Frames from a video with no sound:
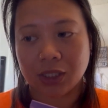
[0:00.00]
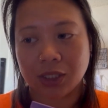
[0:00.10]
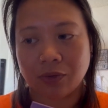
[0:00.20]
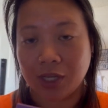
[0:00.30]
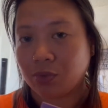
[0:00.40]

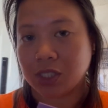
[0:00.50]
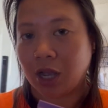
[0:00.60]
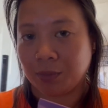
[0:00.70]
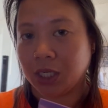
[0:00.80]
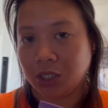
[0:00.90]
face wash
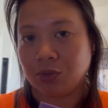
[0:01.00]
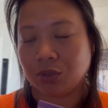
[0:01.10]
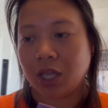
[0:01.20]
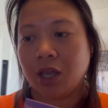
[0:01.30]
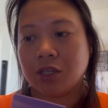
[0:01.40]
I'm gonna use.
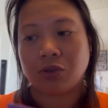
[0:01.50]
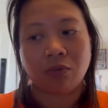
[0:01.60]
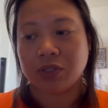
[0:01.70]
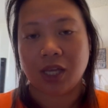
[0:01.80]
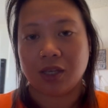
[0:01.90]
So I
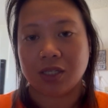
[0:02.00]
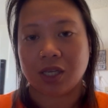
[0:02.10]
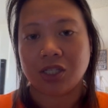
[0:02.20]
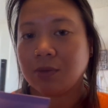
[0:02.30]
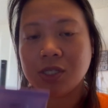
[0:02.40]
rotate this. It
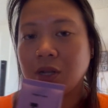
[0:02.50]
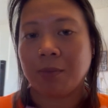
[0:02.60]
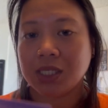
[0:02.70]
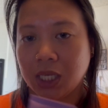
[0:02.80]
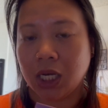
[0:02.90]
just depends on how my
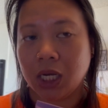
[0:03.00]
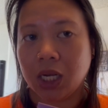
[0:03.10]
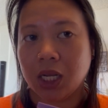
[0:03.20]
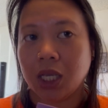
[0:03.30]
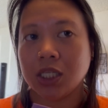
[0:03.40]
skin
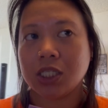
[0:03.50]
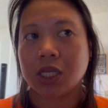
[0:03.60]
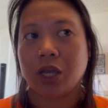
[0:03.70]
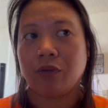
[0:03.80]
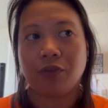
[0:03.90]
is
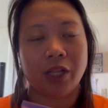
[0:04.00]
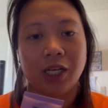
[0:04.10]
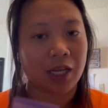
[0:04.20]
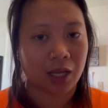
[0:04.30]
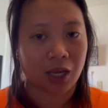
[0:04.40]
feeling
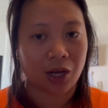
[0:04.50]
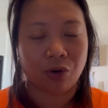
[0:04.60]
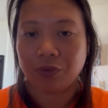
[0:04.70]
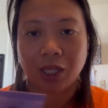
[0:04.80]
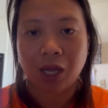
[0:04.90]
that day or
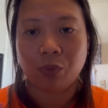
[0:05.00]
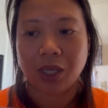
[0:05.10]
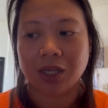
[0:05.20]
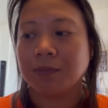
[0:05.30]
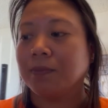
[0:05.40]
feeling that
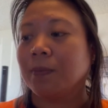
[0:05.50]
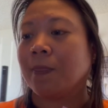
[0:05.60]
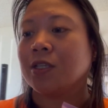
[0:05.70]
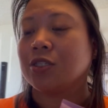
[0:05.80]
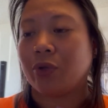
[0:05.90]
week.
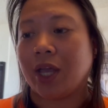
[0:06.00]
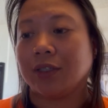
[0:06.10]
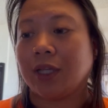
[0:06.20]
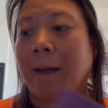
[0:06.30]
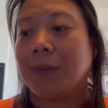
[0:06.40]
So yeah,
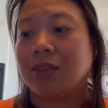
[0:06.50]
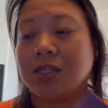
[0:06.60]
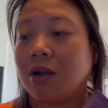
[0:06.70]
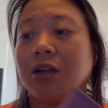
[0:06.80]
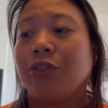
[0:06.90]
but these
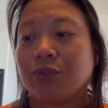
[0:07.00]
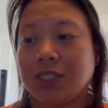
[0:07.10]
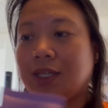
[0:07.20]
are the three